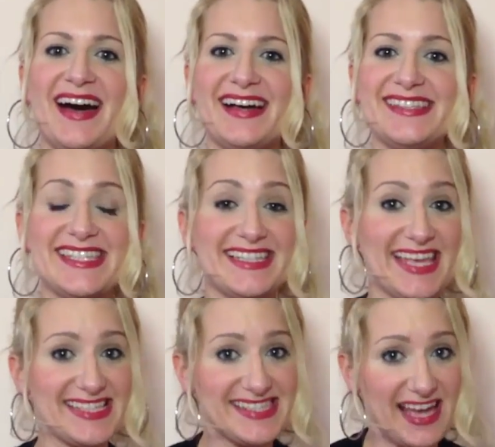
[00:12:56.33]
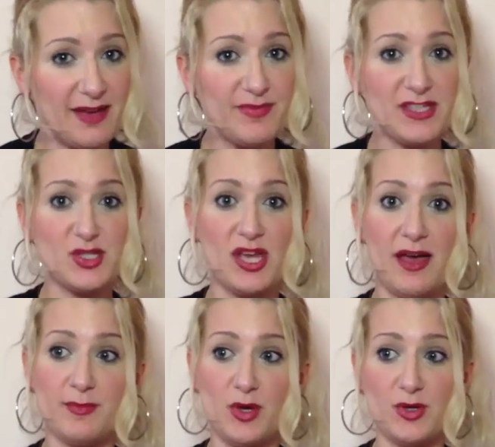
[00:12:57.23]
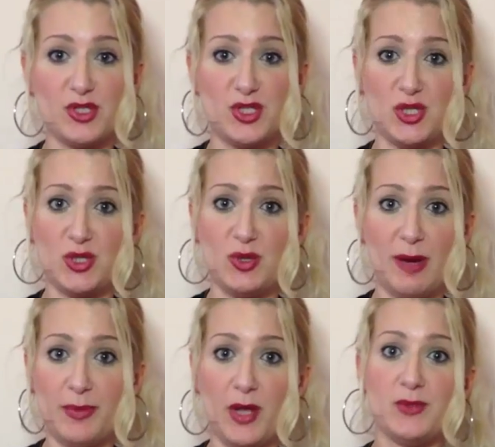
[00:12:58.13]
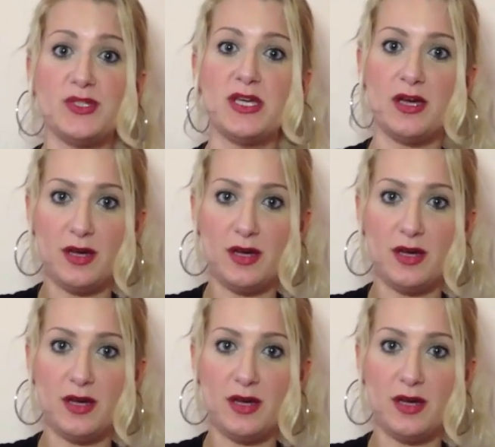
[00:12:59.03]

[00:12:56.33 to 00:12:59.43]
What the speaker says: Until next time, that I'm going to upload